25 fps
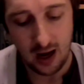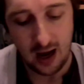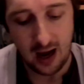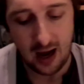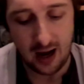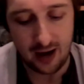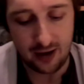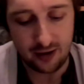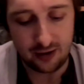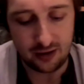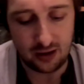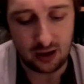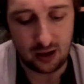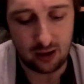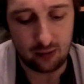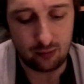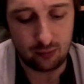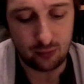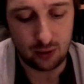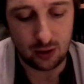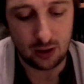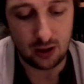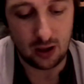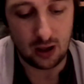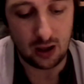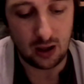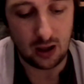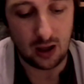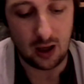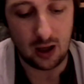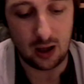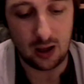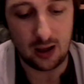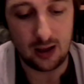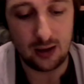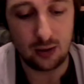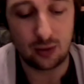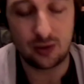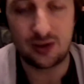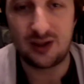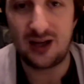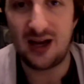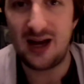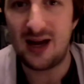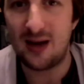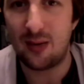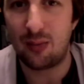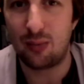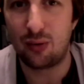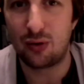And a little
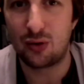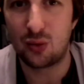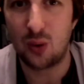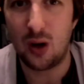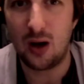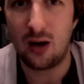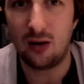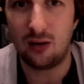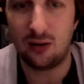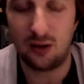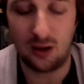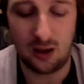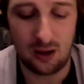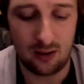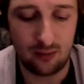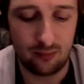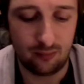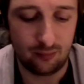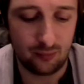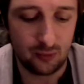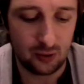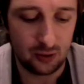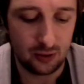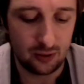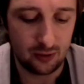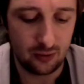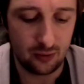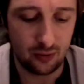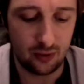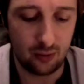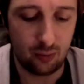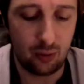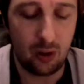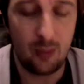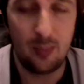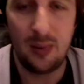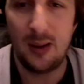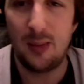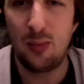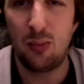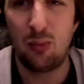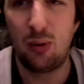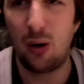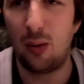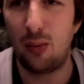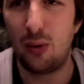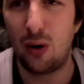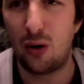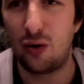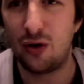tip as well, people
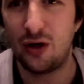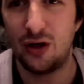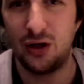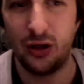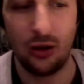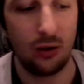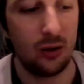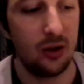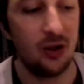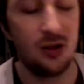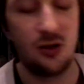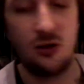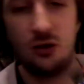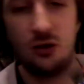probably already do this,